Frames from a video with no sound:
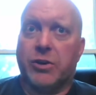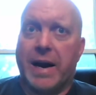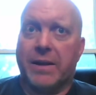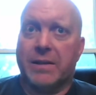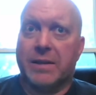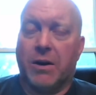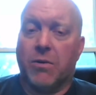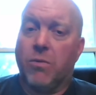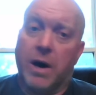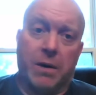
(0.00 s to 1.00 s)
So
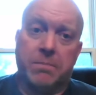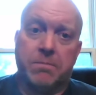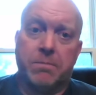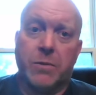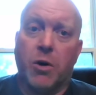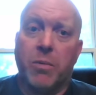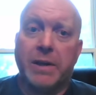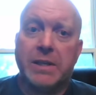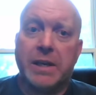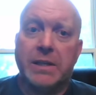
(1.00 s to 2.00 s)
he starts tracking us
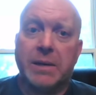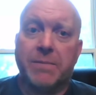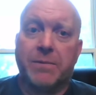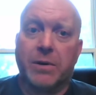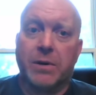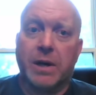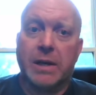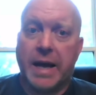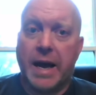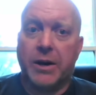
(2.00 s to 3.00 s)
out. Well,
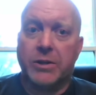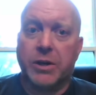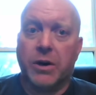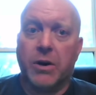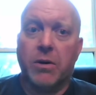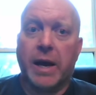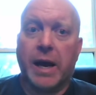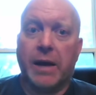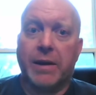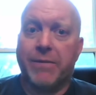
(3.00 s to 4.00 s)
nobody sees him
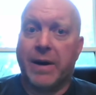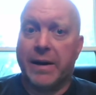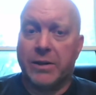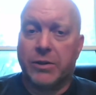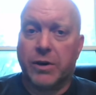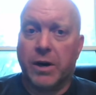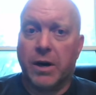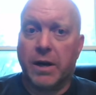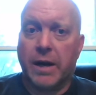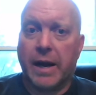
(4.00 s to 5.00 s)
for a day or
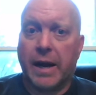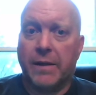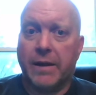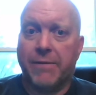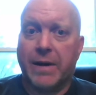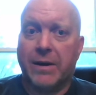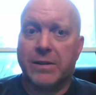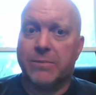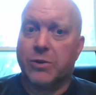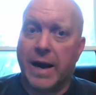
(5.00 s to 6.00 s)
so, and they find his
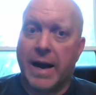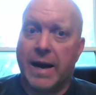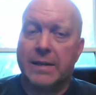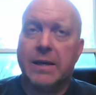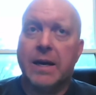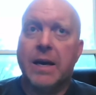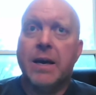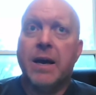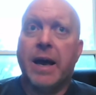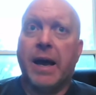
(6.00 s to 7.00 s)
truck and they
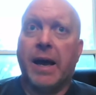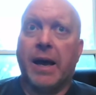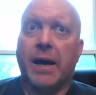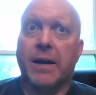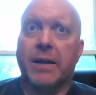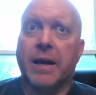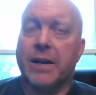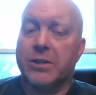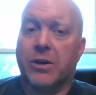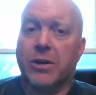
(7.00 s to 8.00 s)
found some tracks,
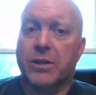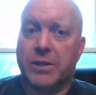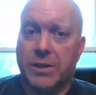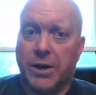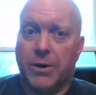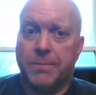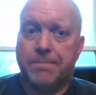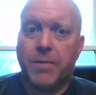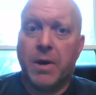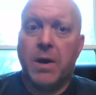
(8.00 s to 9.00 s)
and
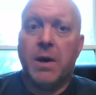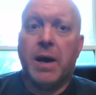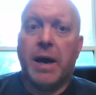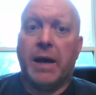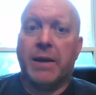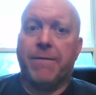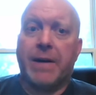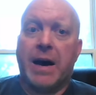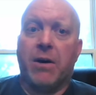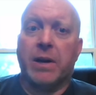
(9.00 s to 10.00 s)
then it started to snow.